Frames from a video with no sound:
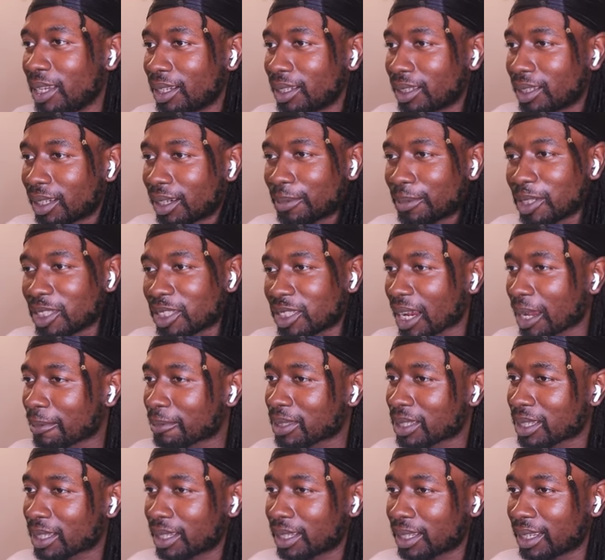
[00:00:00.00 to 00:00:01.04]
W
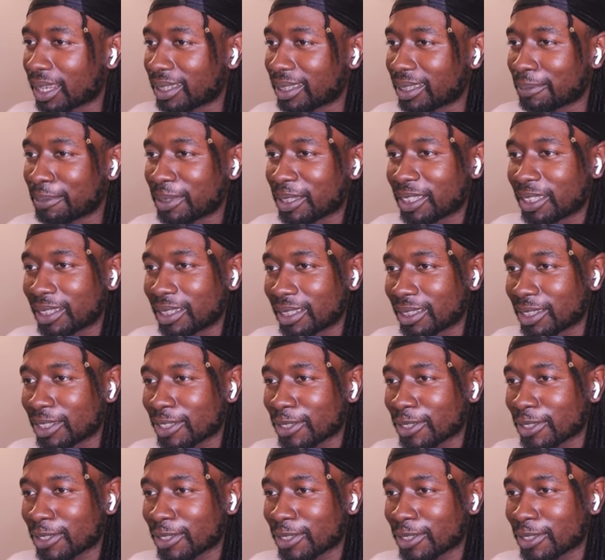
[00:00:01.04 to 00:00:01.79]
chapter, let them cook the